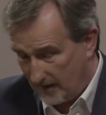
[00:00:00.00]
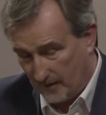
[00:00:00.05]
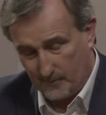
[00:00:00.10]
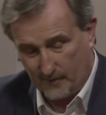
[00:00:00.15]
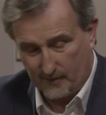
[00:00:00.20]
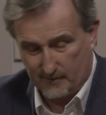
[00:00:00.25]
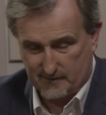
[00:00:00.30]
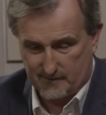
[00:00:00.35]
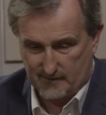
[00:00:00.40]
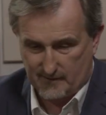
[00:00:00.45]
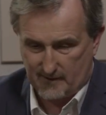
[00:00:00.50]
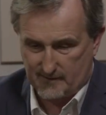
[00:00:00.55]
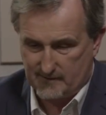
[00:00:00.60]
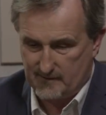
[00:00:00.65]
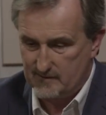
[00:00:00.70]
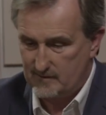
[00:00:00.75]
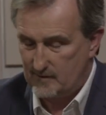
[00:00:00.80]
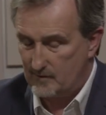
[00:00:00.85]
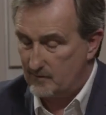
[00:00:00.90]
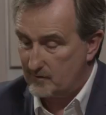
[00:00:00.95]
ambulance
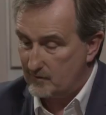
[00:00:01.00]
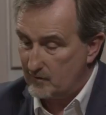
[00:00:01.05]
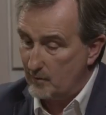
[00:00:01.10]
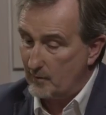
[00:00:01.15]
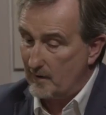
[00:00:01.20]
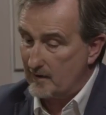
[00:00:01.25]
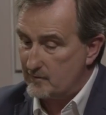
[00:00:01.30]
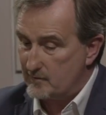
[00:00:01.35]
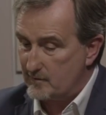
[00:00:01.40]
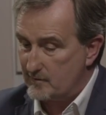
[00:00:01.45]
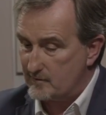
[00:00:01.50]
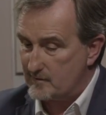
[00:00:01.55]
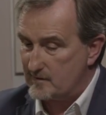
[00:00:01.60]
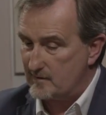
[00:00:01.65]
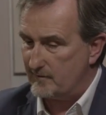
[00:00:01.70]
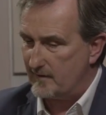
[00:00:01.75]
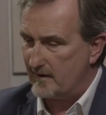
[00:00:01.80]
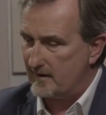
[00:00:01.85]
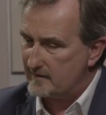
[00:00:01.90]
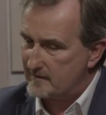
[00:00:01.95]
societies, that the new entrants
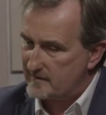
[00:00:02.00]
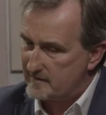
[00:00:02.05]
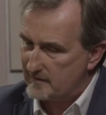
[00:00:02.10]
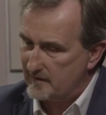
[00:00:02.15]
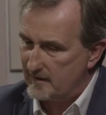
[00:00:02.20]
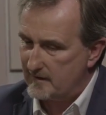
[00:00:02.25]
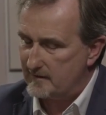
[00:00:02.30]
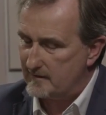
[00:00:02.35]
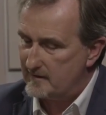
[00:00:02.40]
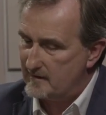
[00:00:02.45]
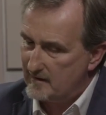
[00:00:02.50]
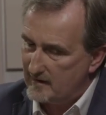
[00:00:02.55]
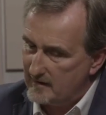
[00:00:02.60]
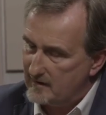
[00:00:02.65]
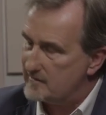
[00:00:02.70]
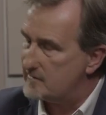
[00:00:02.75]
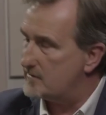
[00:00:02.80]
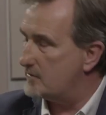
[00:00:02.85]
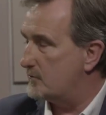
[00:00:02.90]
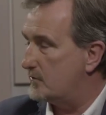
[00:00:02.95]
have had slightly
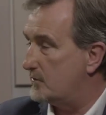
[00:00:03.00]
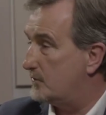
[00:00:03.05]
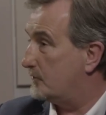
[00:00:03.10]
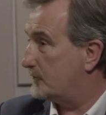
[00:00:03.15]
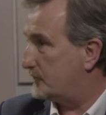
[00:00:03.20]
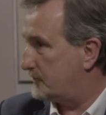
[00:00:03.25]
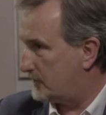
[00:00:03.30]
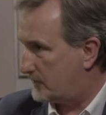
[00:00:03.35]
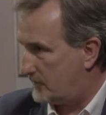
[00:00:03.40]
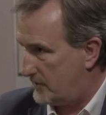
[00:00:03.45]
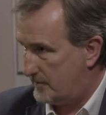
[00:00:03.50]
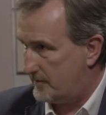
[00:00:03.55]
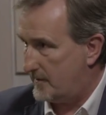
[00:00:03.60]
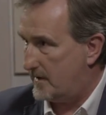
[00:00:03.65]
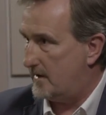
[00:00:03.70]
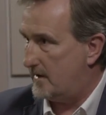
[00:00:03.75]
easier rules to come